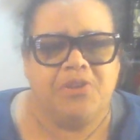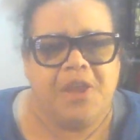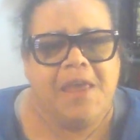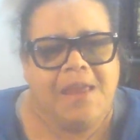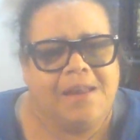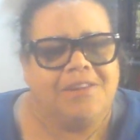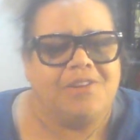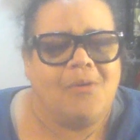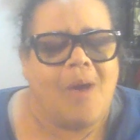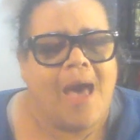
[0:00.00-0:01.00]
seen.
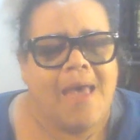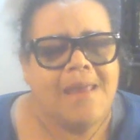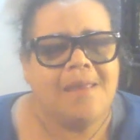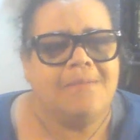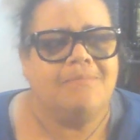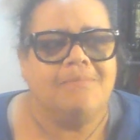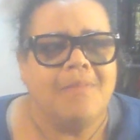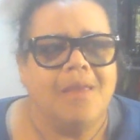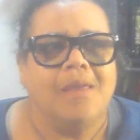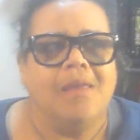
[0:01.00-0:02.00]
So I,
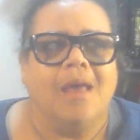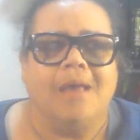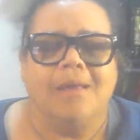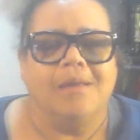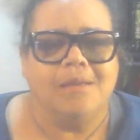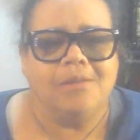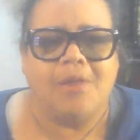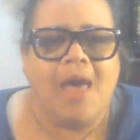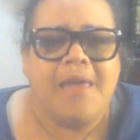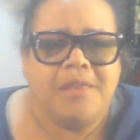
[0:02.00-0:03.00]

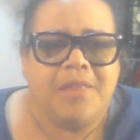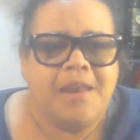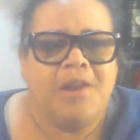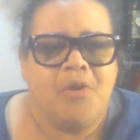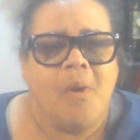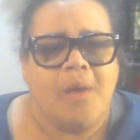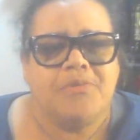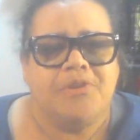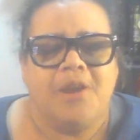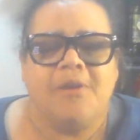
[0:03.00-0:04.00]
I they didn't know I
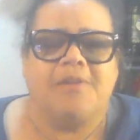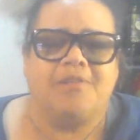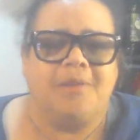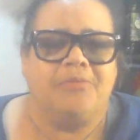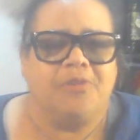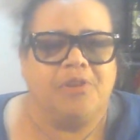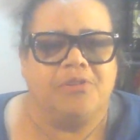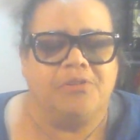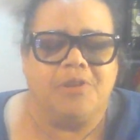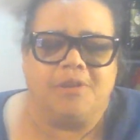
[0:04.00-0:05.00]
was there except for
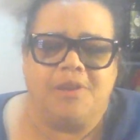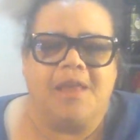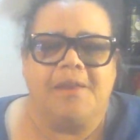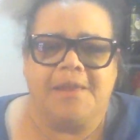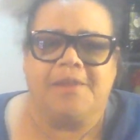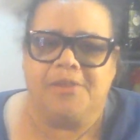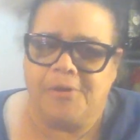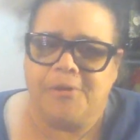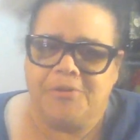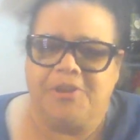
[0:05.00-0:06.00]
the yelling and the
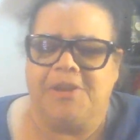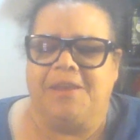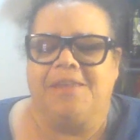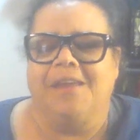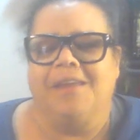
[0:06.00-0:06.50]
cursing